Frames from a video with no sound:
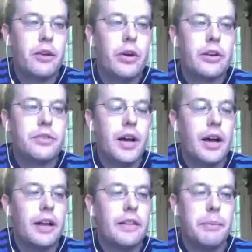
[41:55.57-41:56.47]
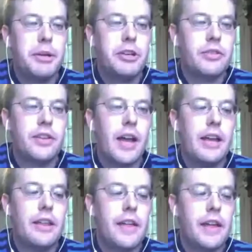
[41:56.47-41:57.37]
Orcs, let me just say
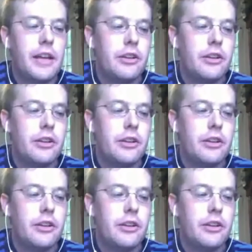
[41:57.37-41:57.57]
that,